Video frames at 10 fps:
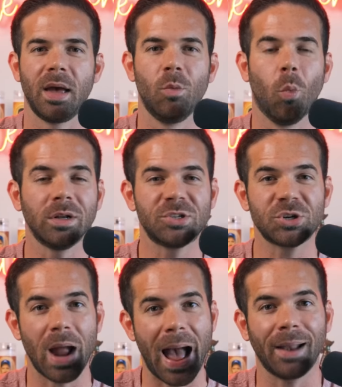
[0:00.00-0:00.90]
And once
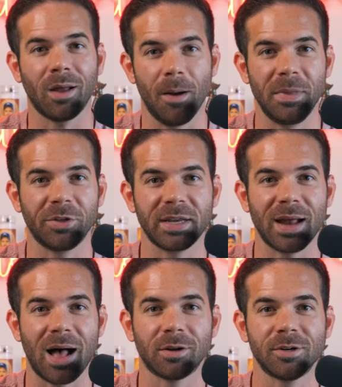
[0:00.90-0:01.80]
you're at a million
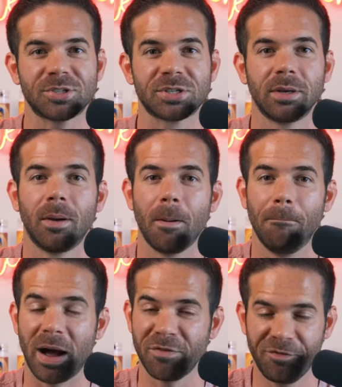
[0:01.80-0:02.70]
dollars,
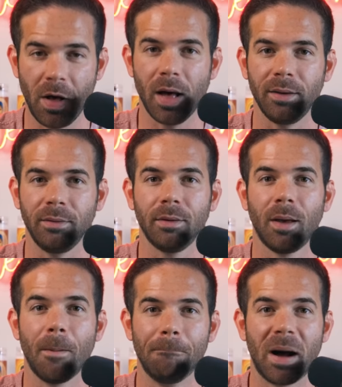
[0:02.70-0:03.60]
my fund
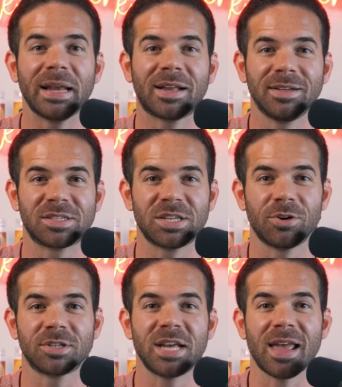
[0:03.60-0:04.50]
might
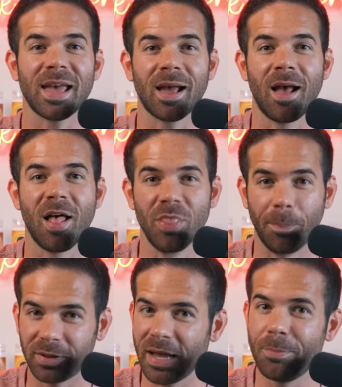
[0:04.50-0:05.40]
consider taking the
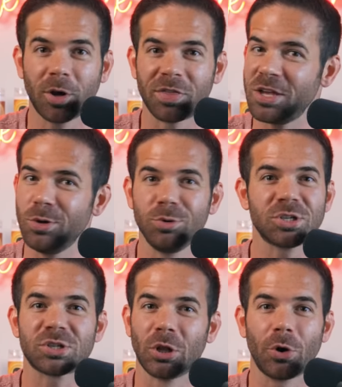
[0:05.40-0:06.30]
playbook that you
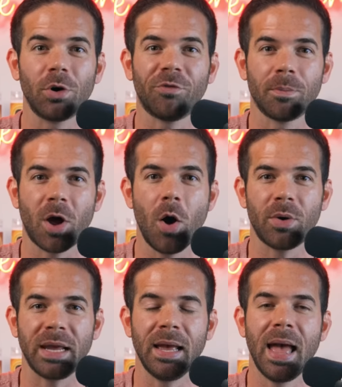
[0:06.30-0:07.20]
just learned from
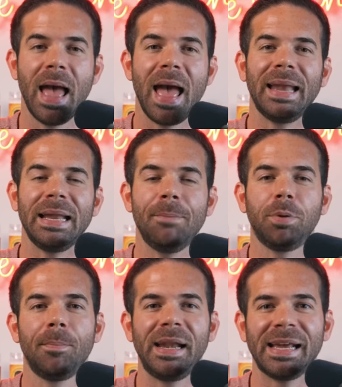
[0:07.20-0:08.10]
Codie and
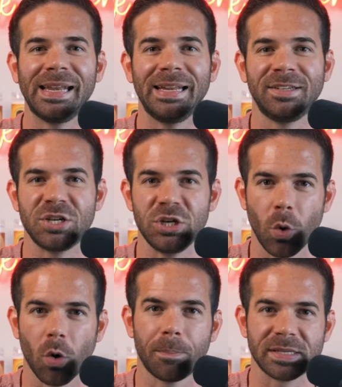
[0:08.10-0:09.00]
implementing it into
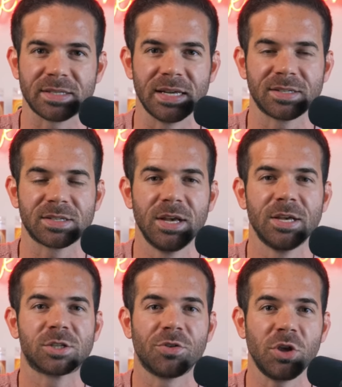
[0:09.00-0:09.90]
your business
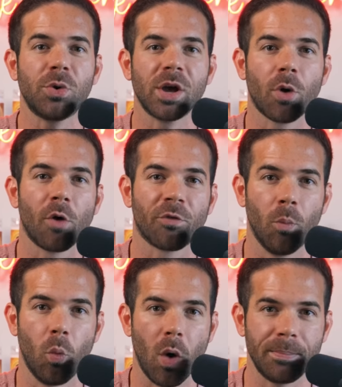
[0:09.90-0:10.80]
so that you can grow
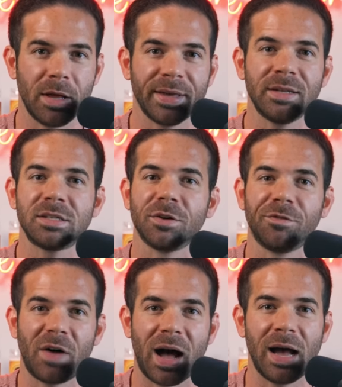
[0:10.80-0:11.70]
from 1 million to
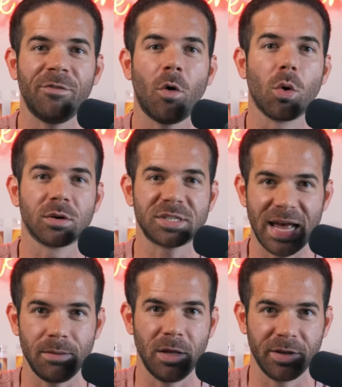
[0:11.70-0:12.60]
5 or
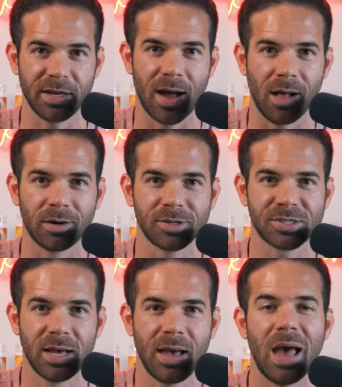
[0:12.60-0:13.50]
10 million
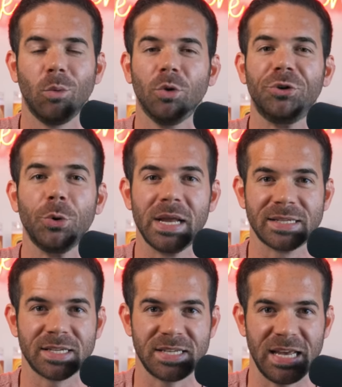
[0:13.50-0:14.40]
dollars and we'll do it
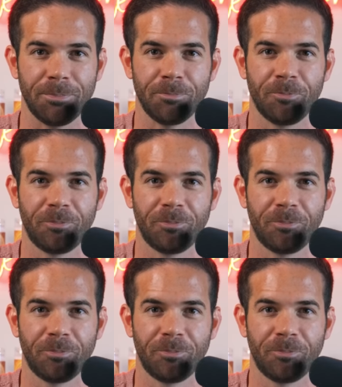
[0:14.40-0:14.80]
as a team.